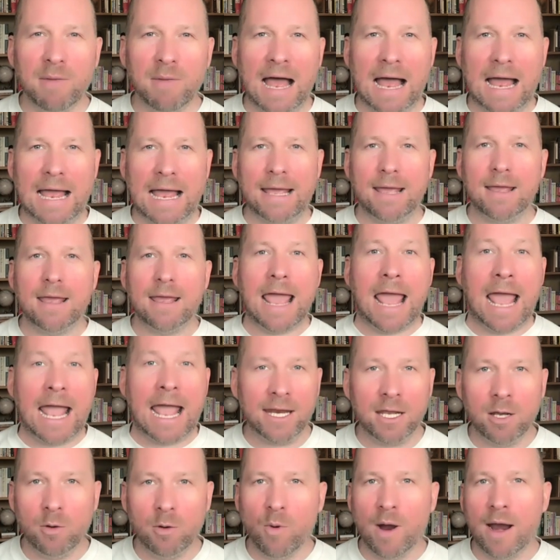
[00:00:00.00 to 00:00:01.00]
by
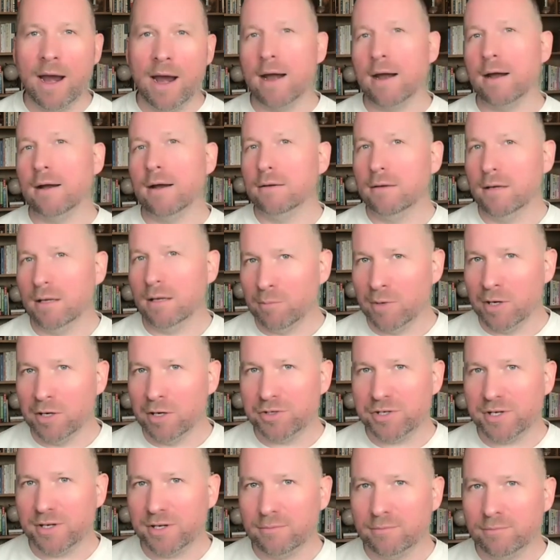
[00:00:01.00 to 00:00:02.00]
anywhere
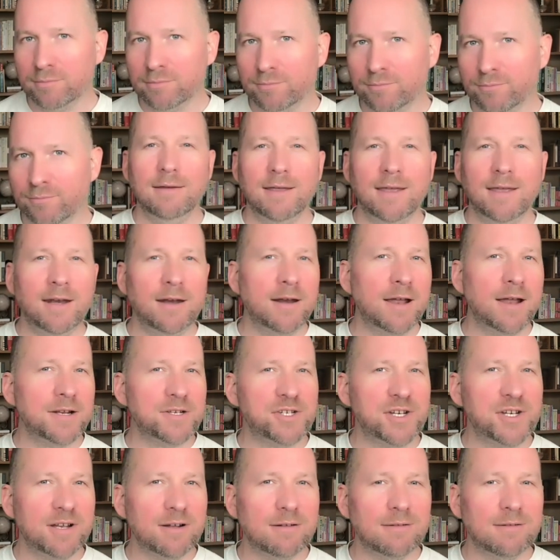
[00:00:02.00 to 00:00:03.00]
immersion? In a
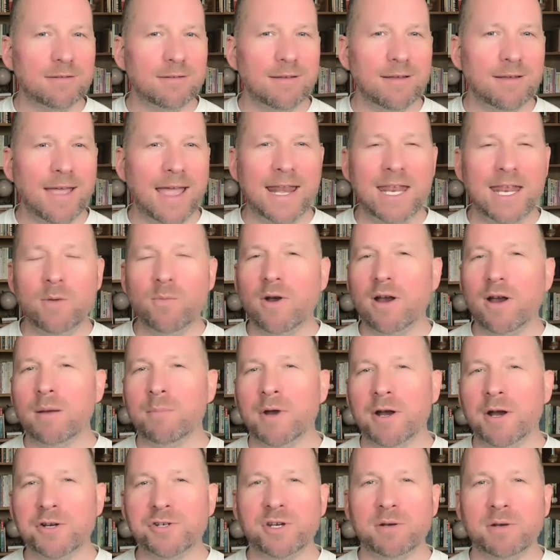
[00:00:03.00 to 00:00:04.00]
nutshell, anywhere
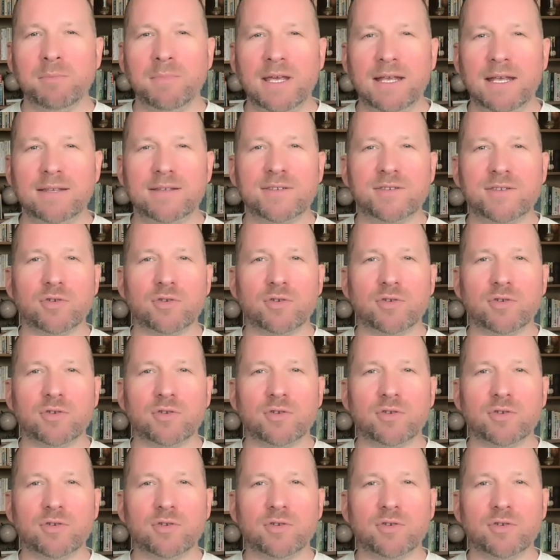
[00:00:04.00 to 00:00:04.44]
immersion means